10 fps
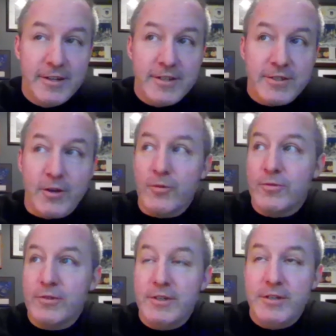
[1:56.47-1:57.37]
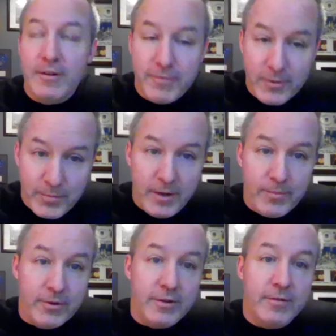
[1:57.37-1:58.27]
So different
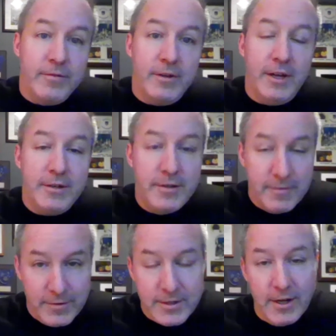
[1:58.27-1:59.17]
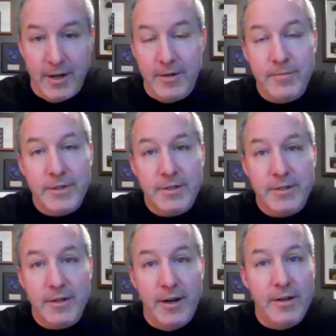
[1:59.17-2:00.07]
people at different times
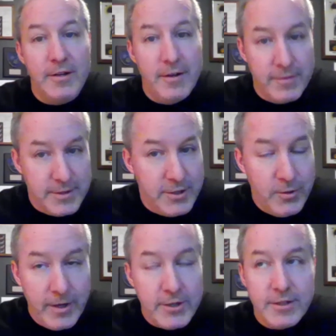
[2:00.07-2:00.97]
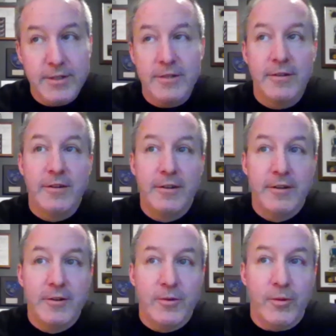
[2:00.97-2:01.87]
and in different situations
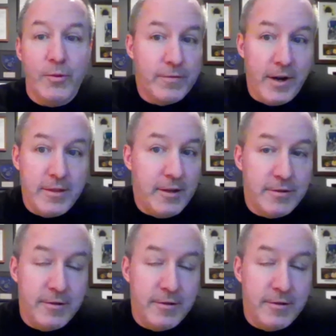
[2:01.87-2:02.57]
will find that